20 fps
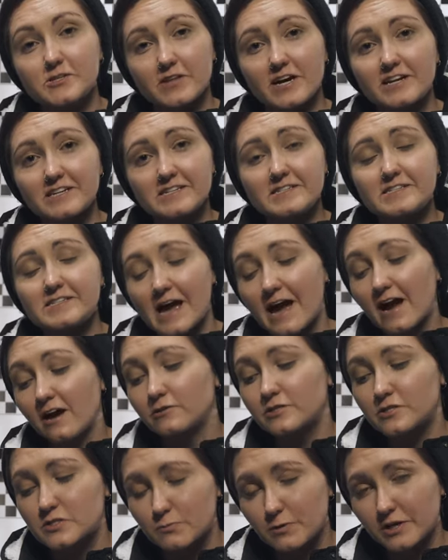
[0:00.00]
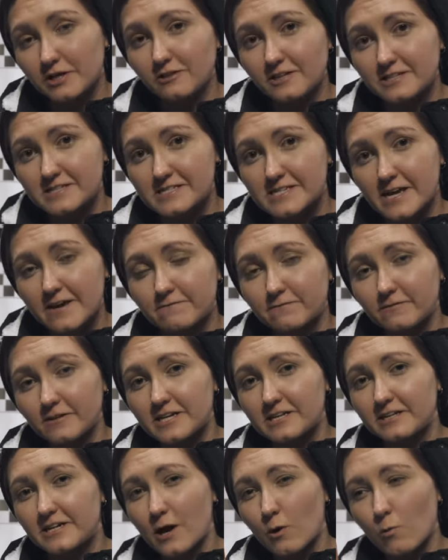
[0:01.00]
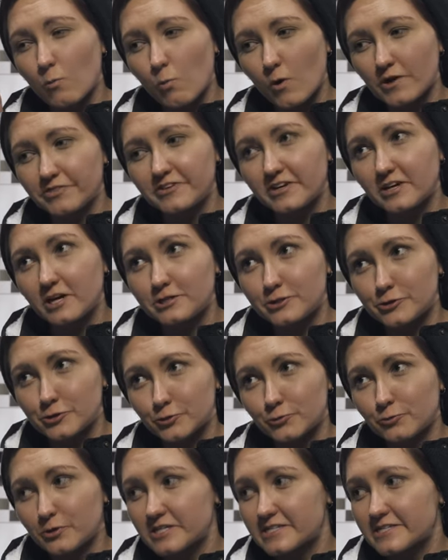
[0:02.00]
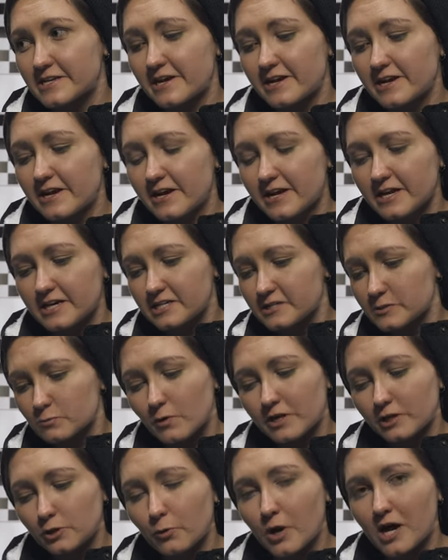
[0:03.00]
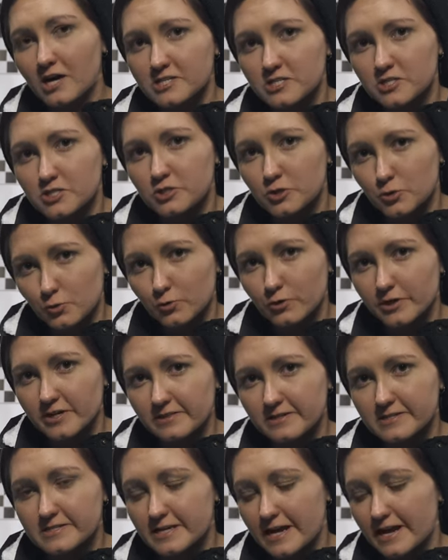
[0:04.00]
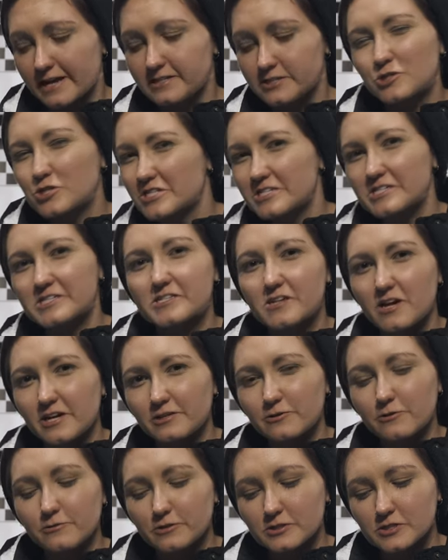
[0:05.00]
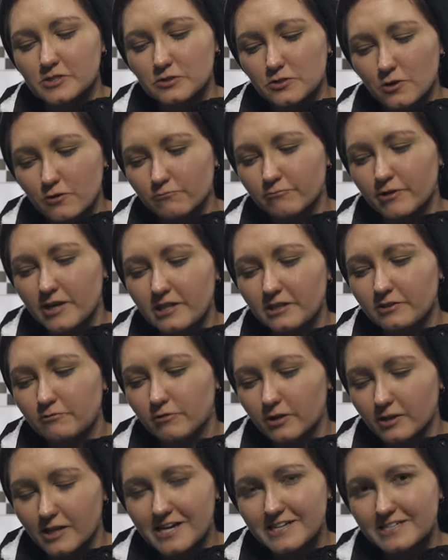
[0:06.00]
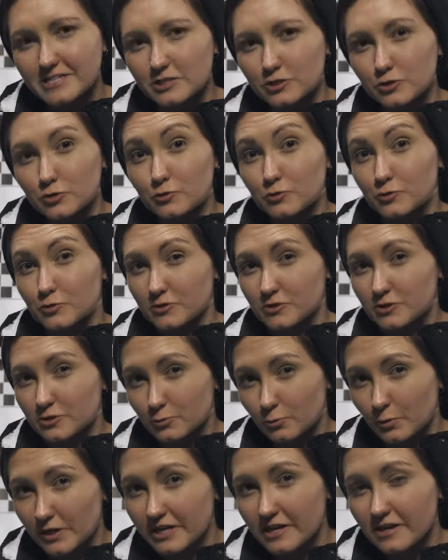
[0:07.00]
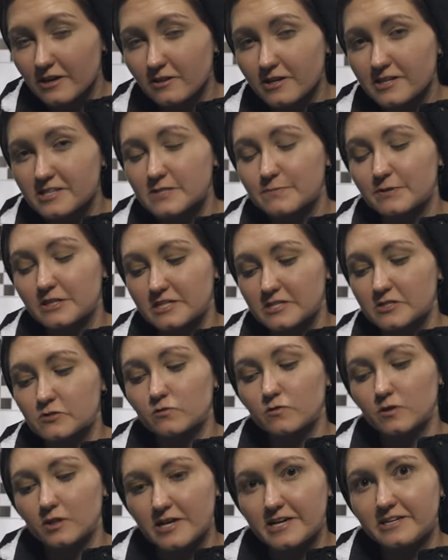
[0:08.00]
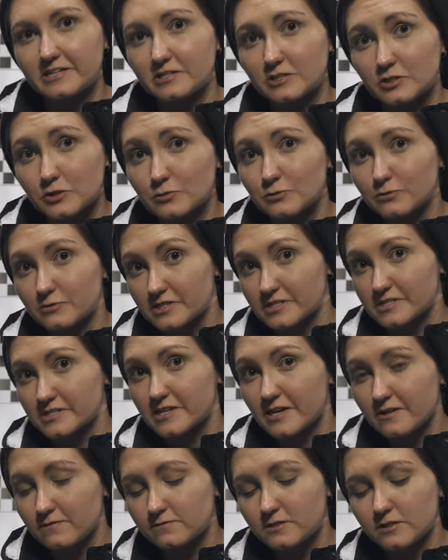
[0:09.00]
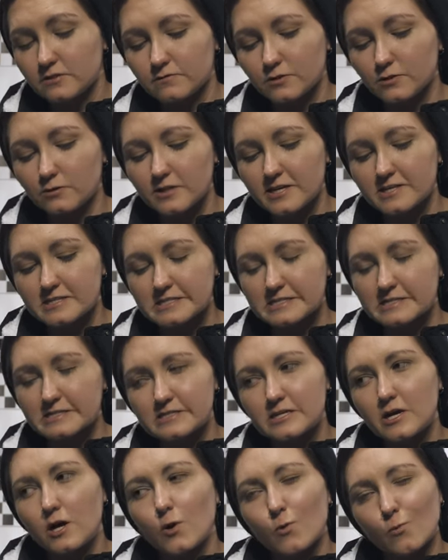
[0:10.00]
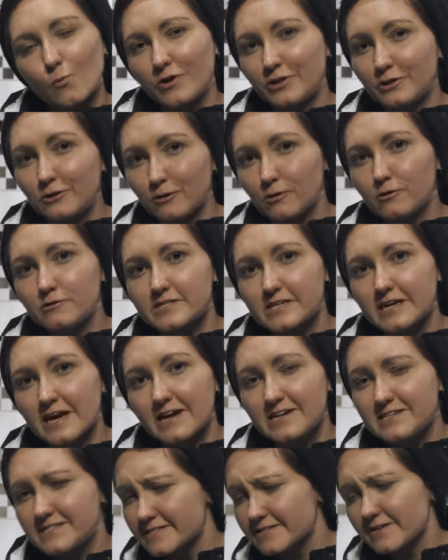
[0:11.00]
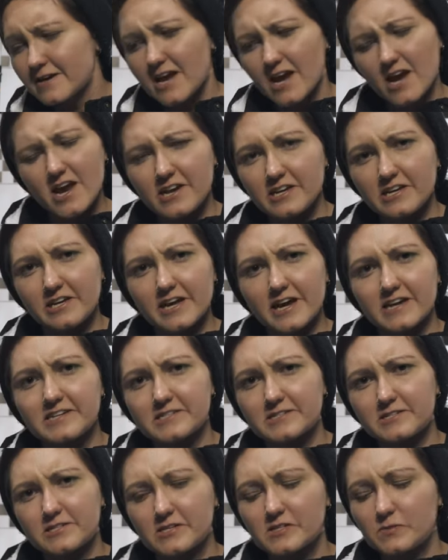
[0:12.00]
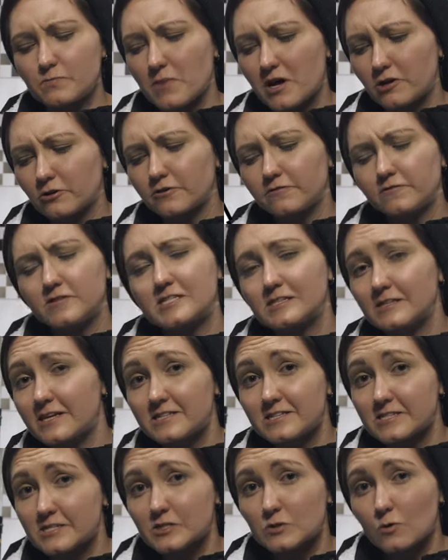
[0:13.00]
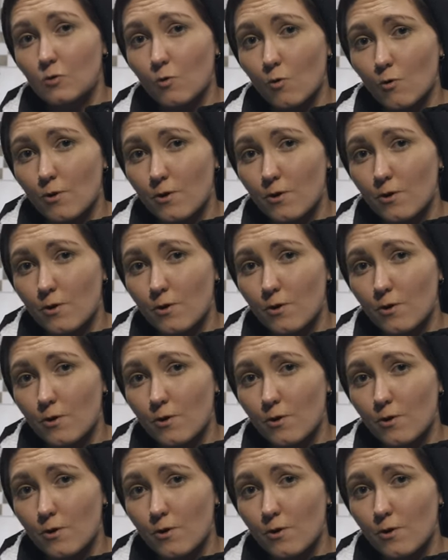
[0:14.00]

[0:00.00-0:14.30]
that is how to swing a lens safely. Now, one thing I do want to say is when you are storing this case, just a side note that's not really related to swinging a lens, but is related to the safety of your lenses. When you close a case, any case, doesn't matter if it's lenses or